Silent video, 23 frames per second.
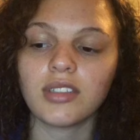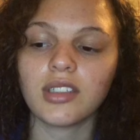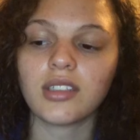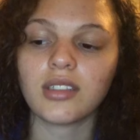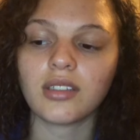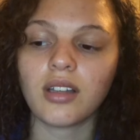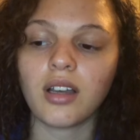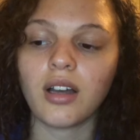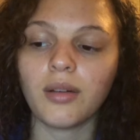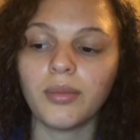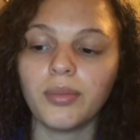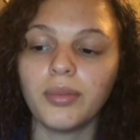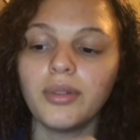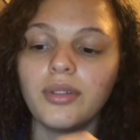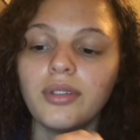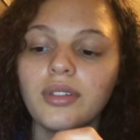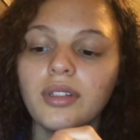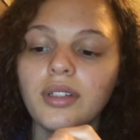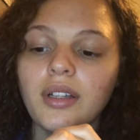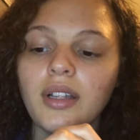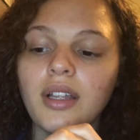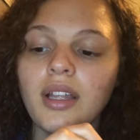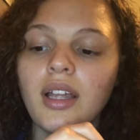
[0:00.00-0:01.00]
just coupled
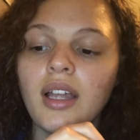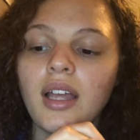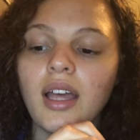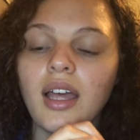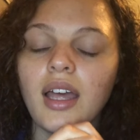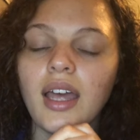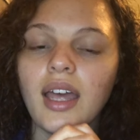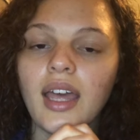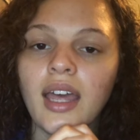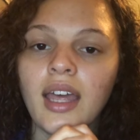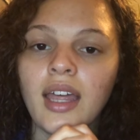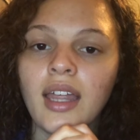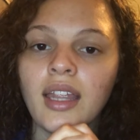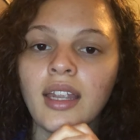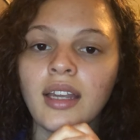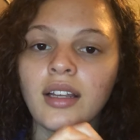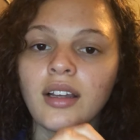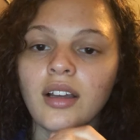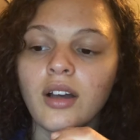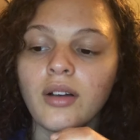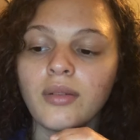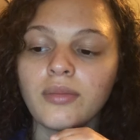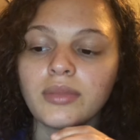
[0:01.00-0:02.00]

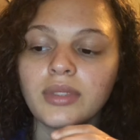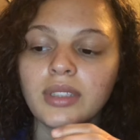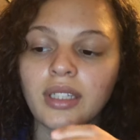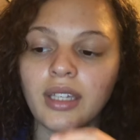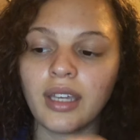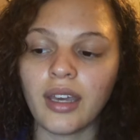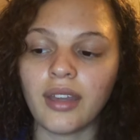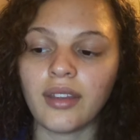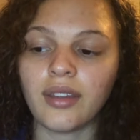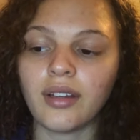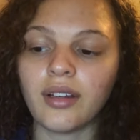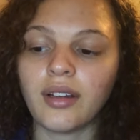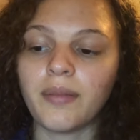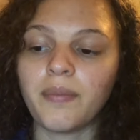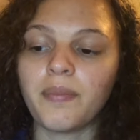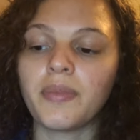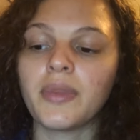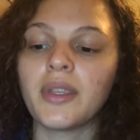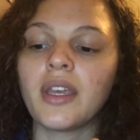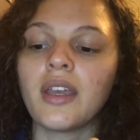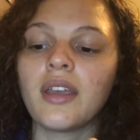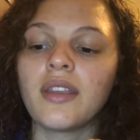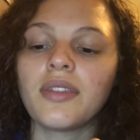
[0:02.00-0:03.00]
and come together.
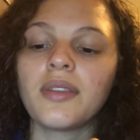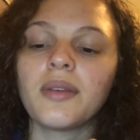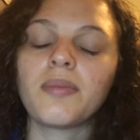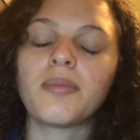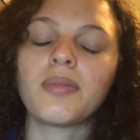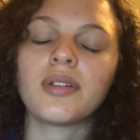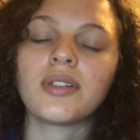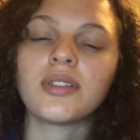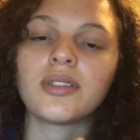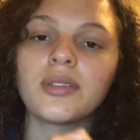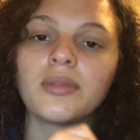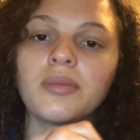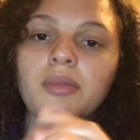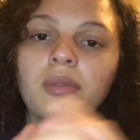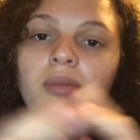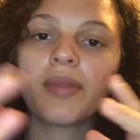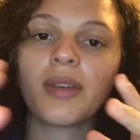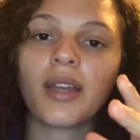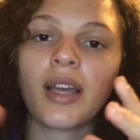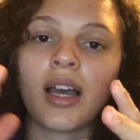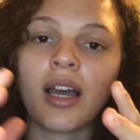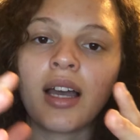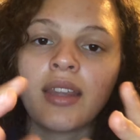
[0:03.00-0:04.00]
The principle
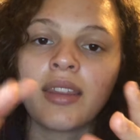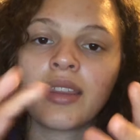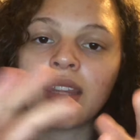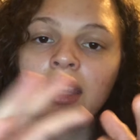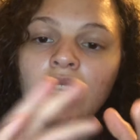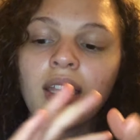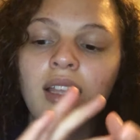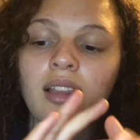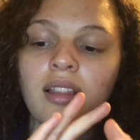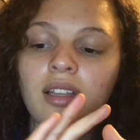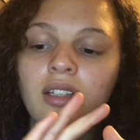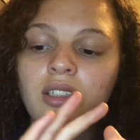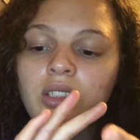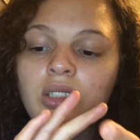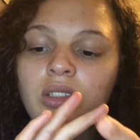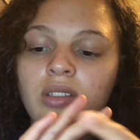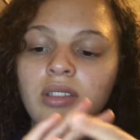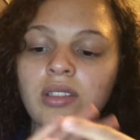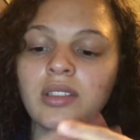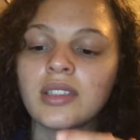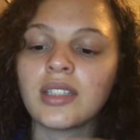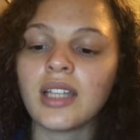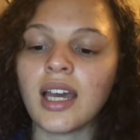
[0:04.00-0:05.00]
behind the
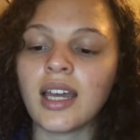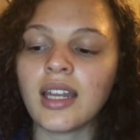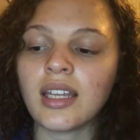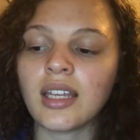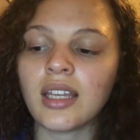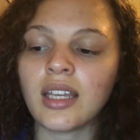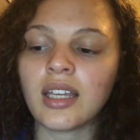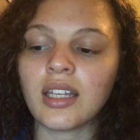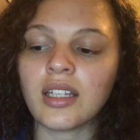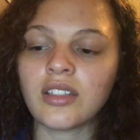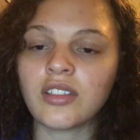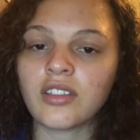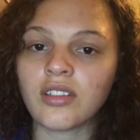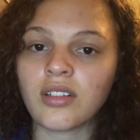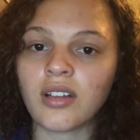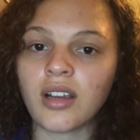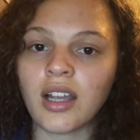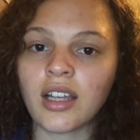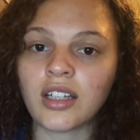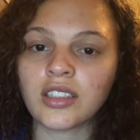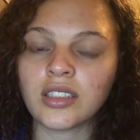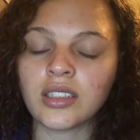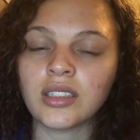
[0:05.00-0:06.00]
electrostatic
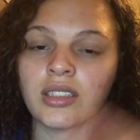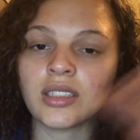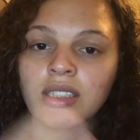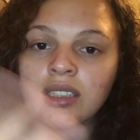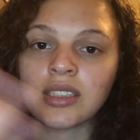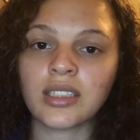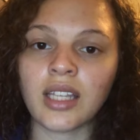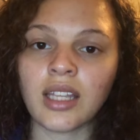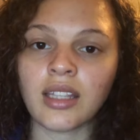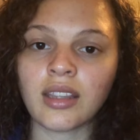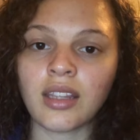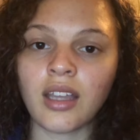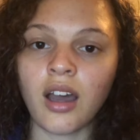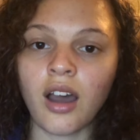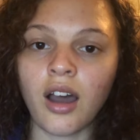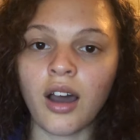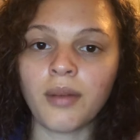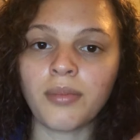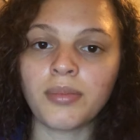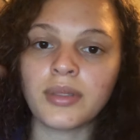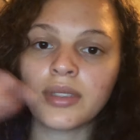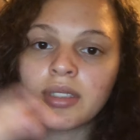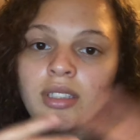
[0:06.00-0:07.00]
interactions is that the
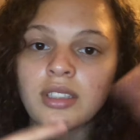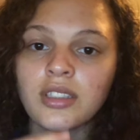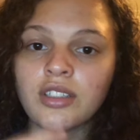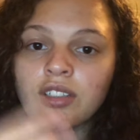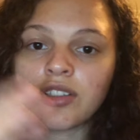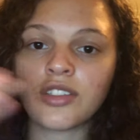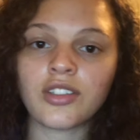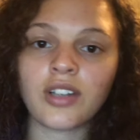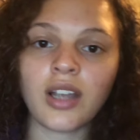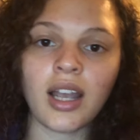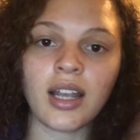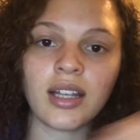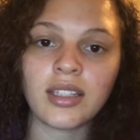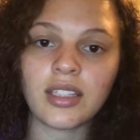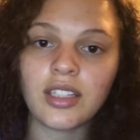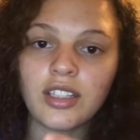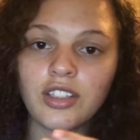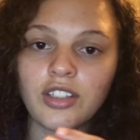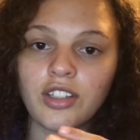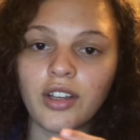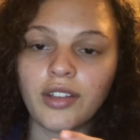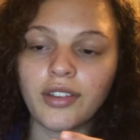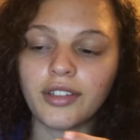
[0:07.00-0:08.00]
opposites attract
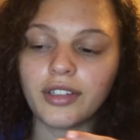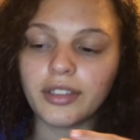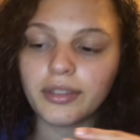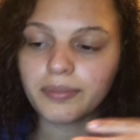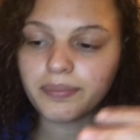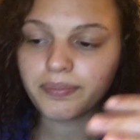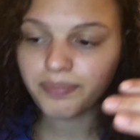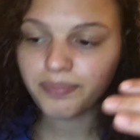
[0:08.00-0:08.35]
each other.